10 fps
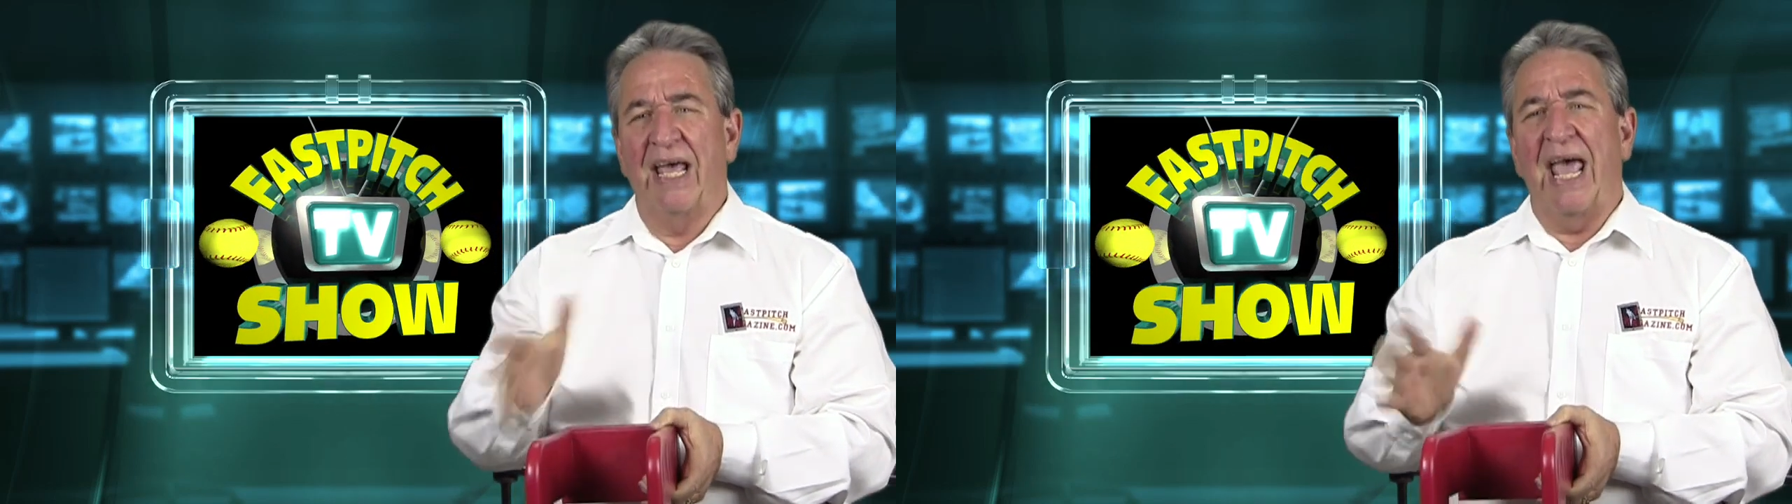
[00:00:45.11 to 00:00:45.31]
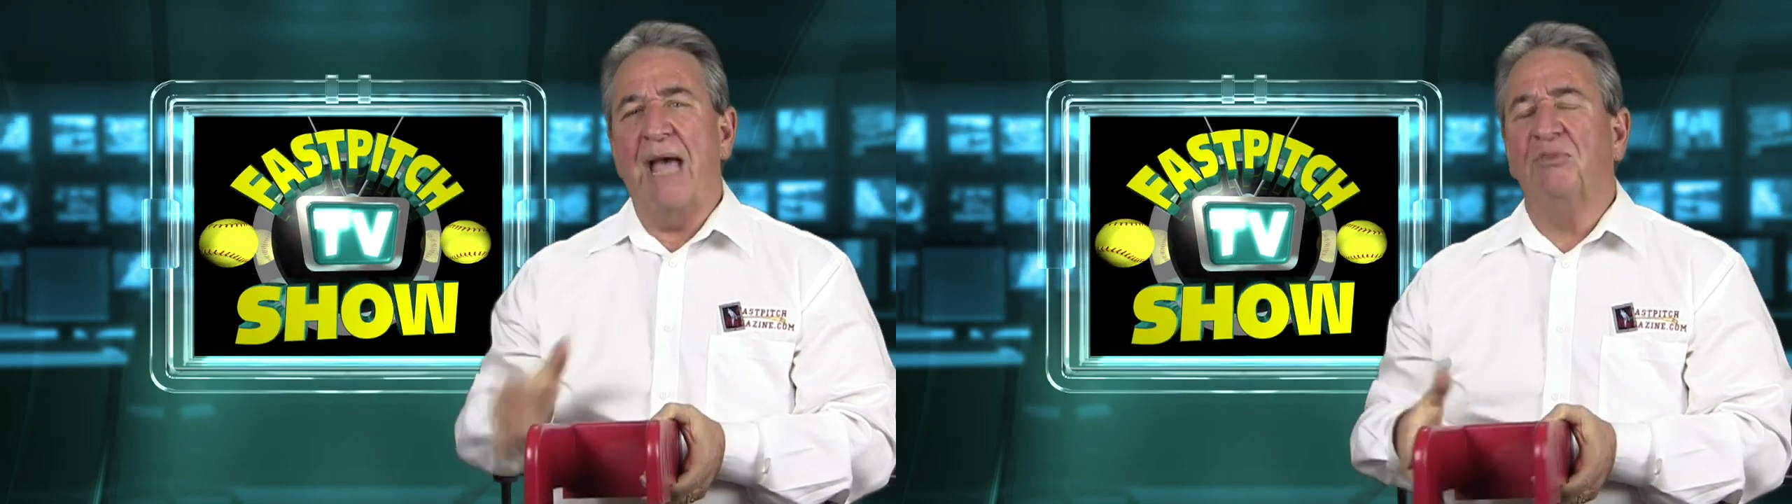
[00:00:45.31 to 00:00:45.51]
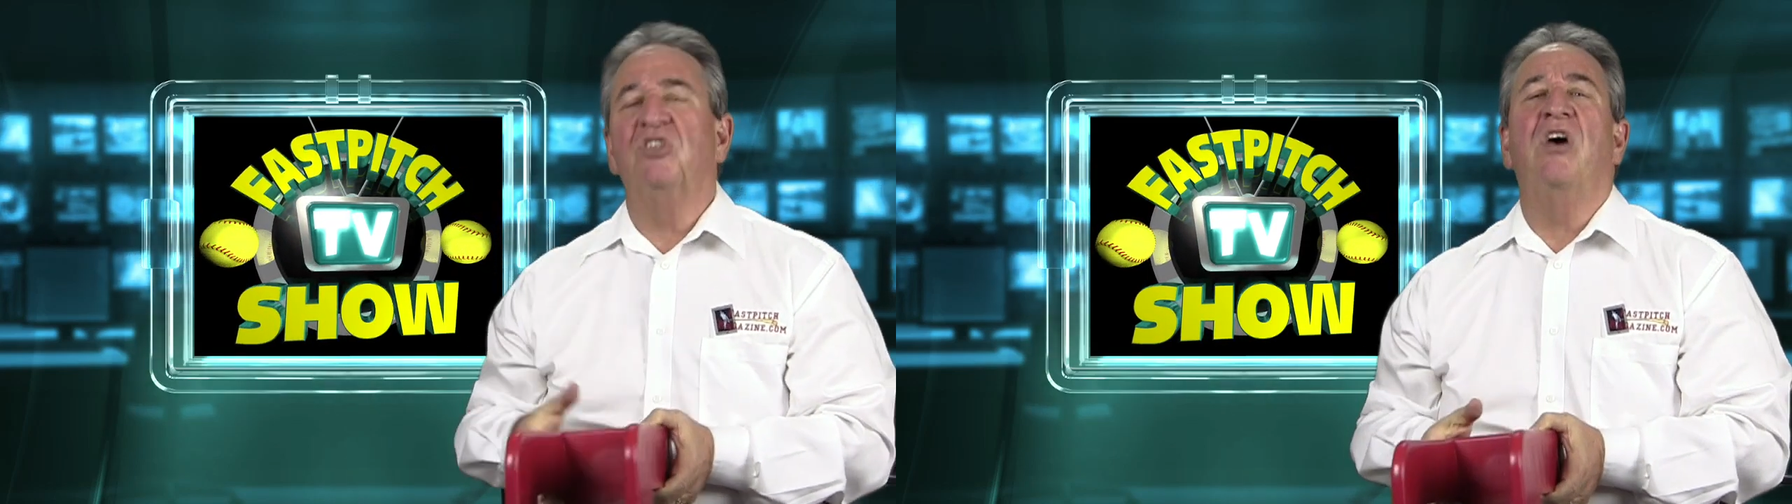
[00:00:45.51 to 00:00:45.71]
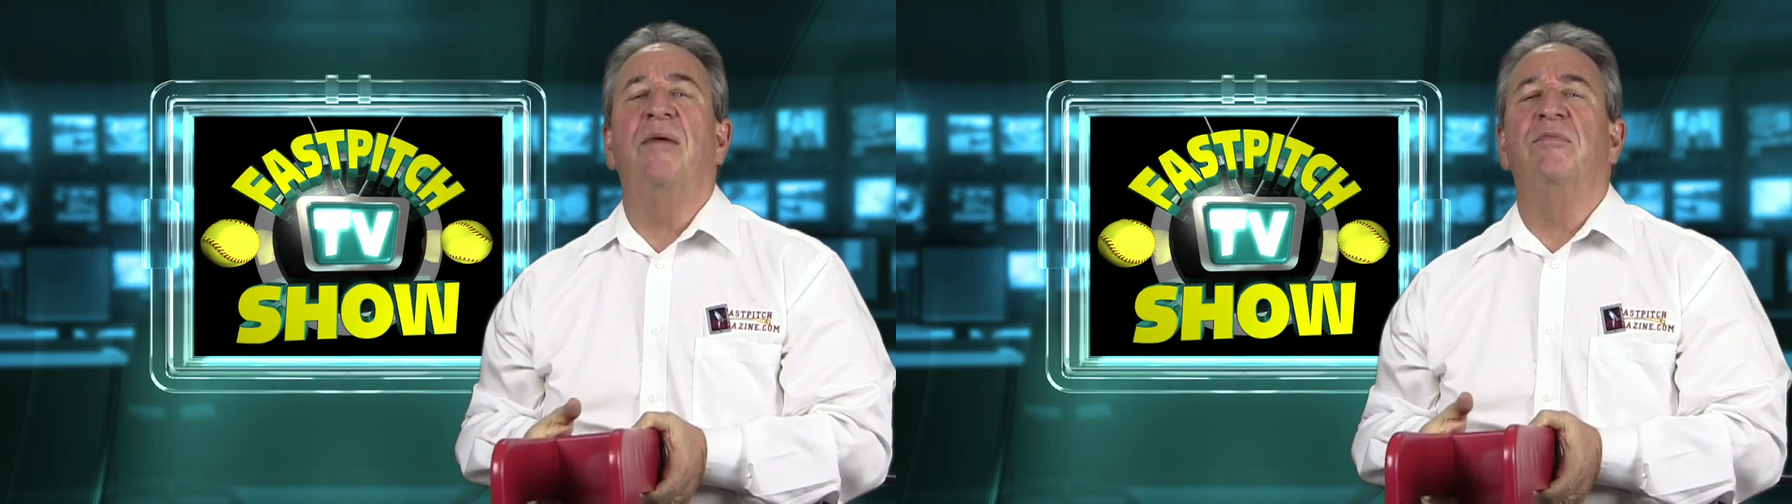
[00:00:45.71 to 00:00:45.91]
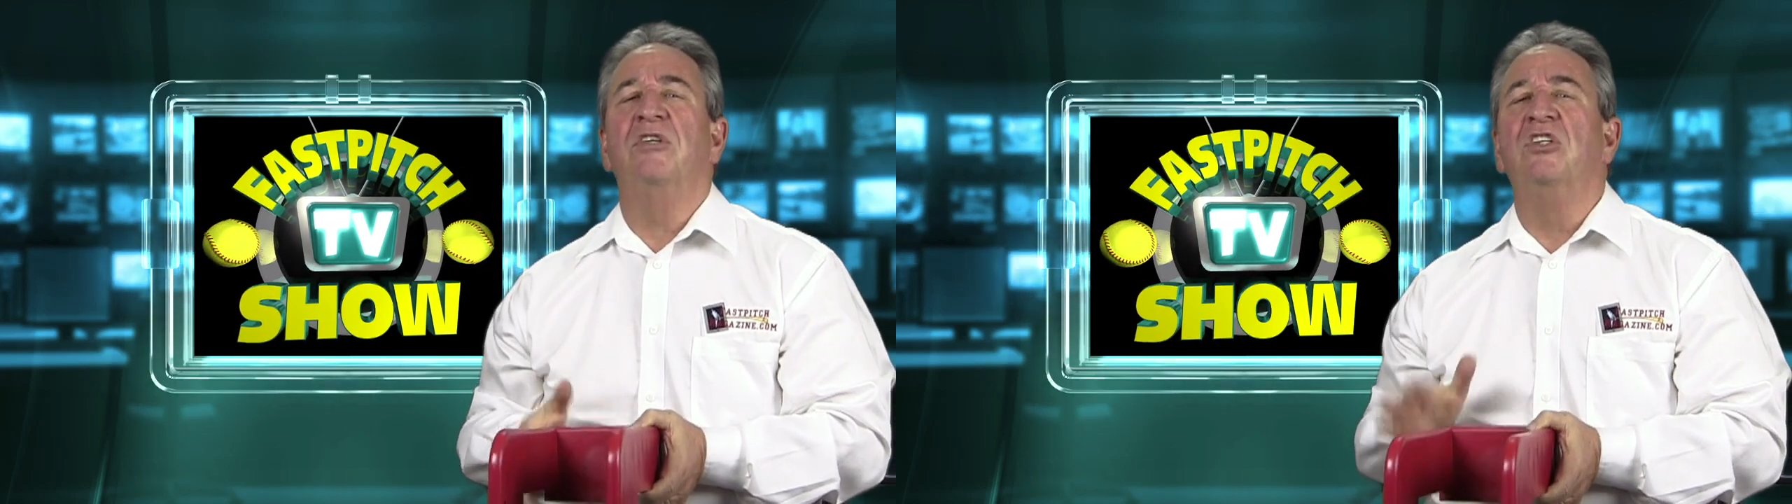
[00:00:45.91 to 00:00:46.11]
Happens a
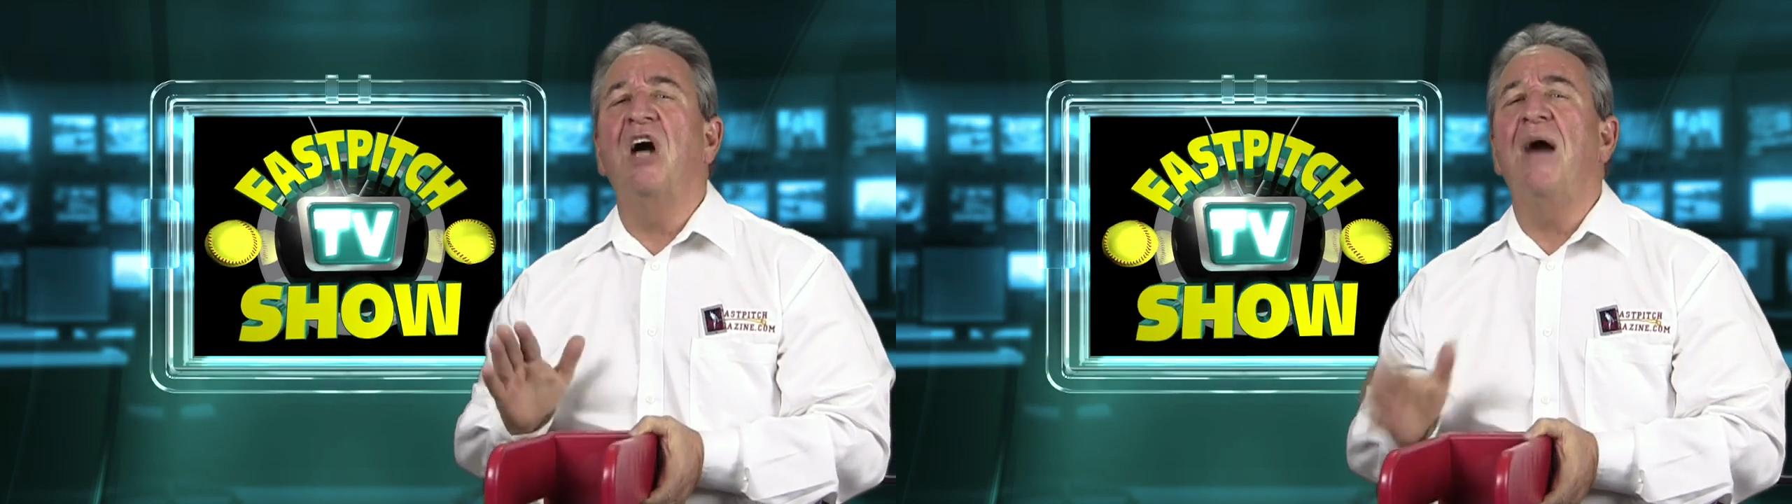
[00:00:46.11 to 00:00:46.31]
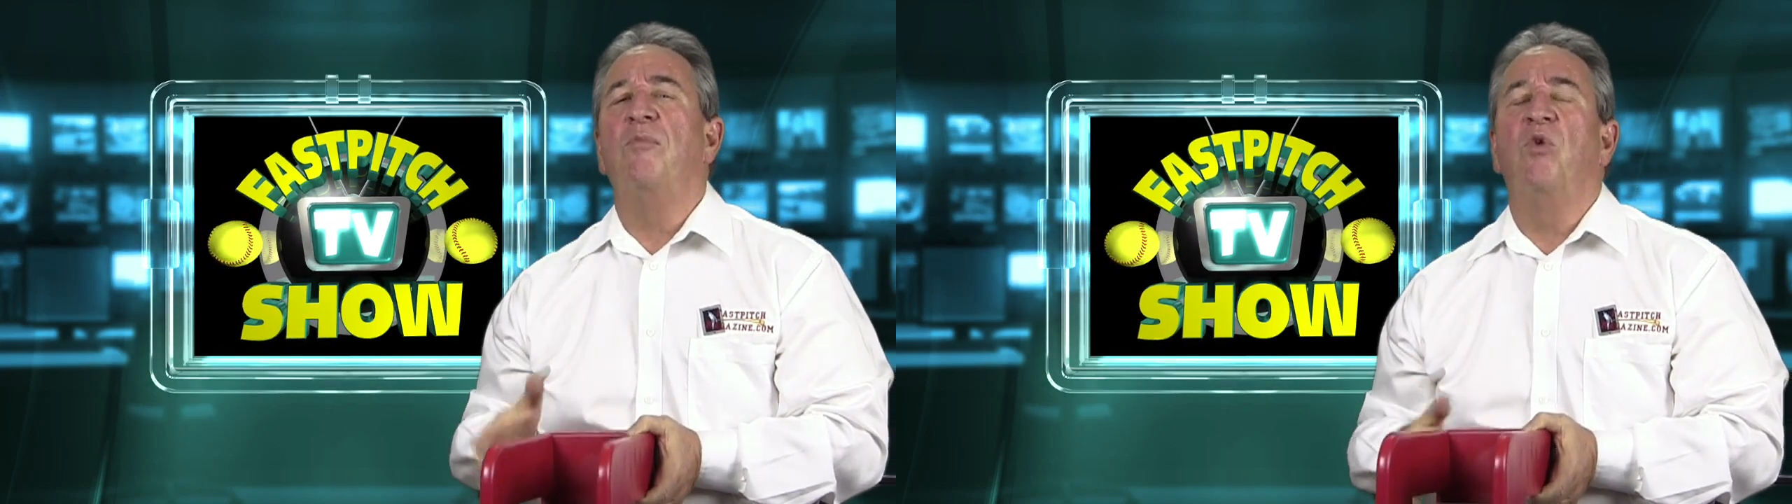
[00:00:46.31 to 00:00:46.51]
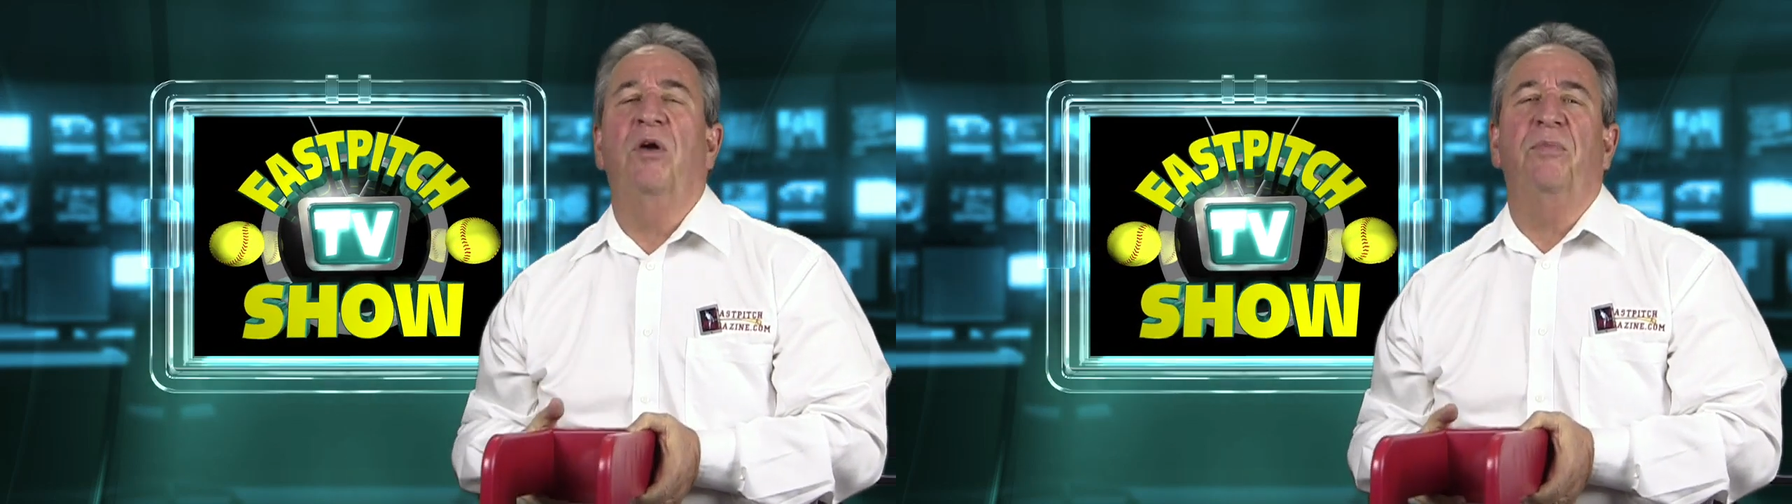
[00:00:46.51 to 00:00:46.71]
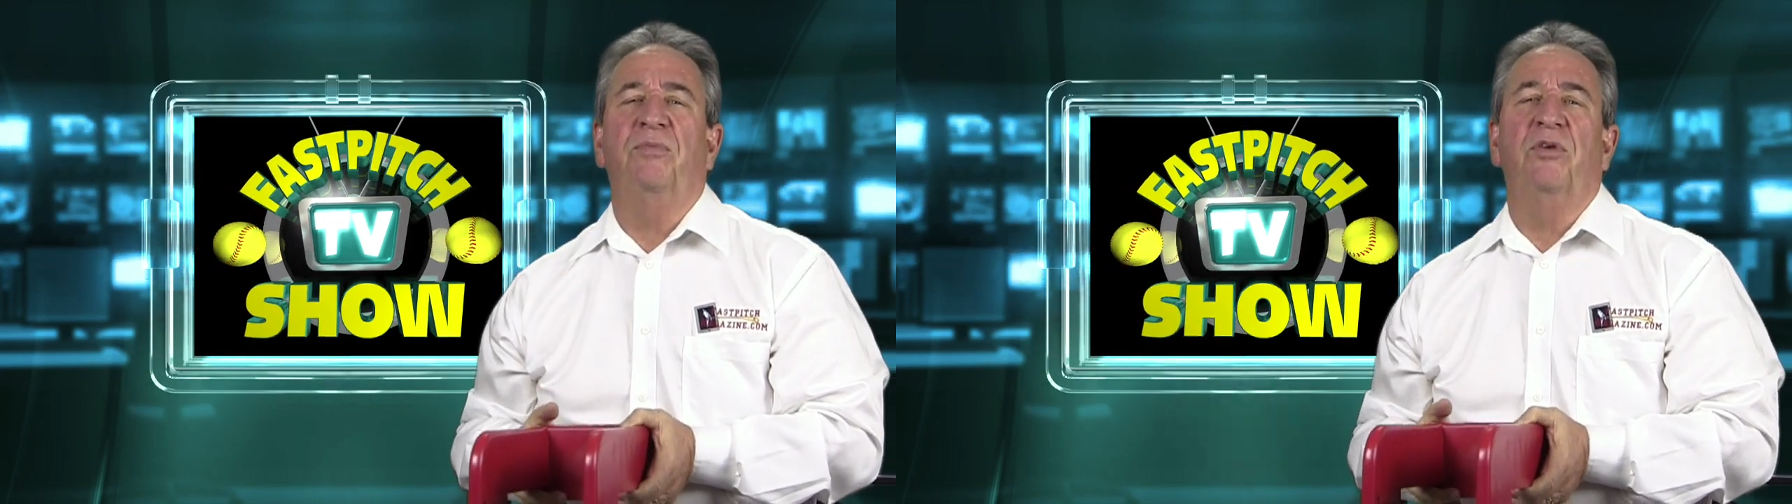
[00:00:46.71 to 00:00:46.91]
lot more to